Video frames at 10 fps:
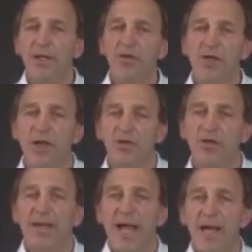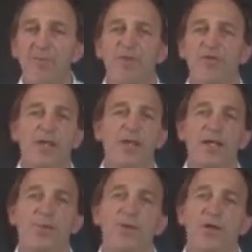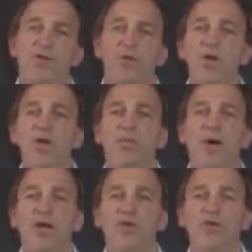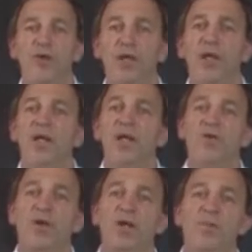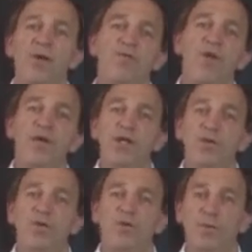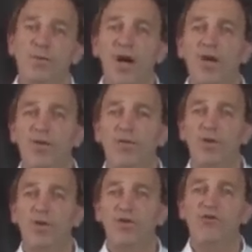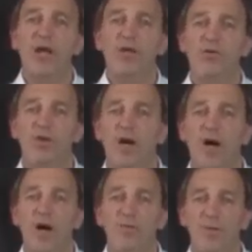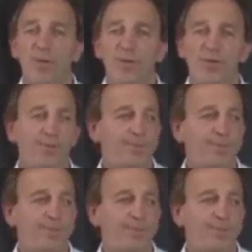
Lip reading: Injection can be fiddly, but it's worth mastering, as it can be a very useful part of your injection armament.